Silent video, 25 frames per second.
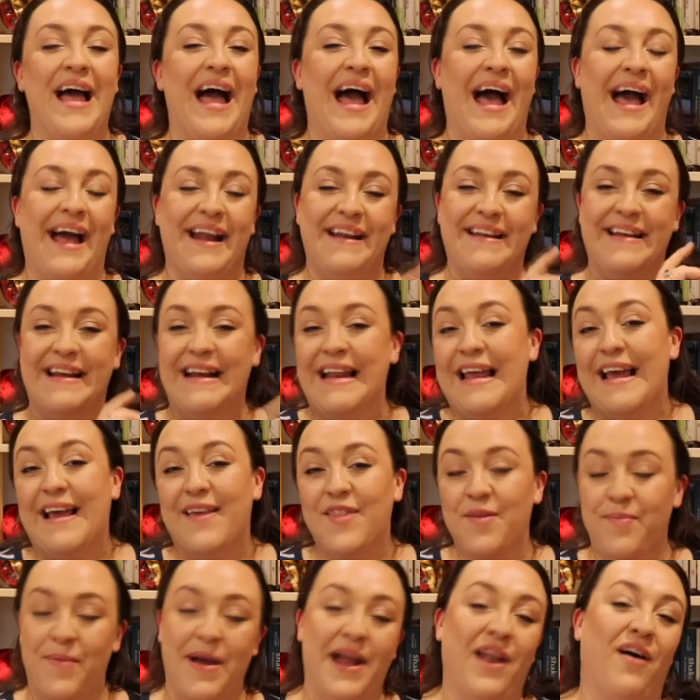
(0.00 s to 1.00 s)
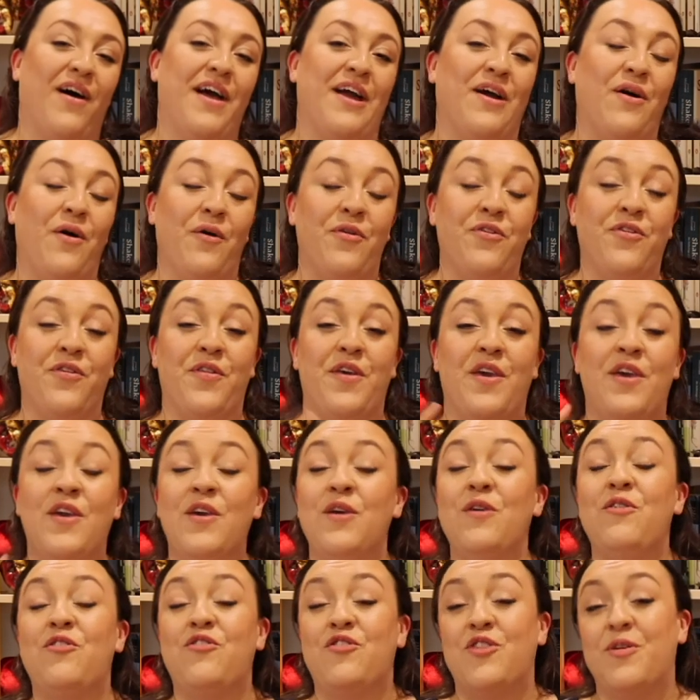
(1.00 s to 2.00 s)
and click the bell icon so that
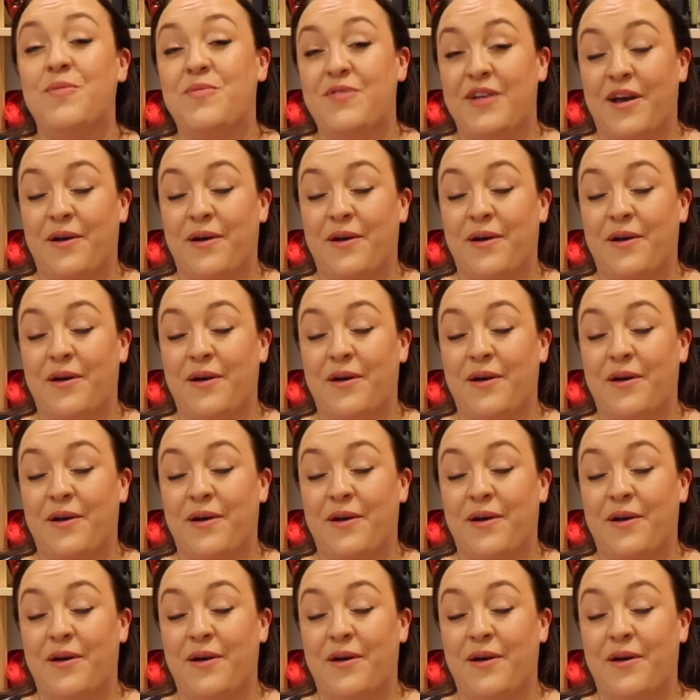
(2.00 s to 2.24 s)
YouTube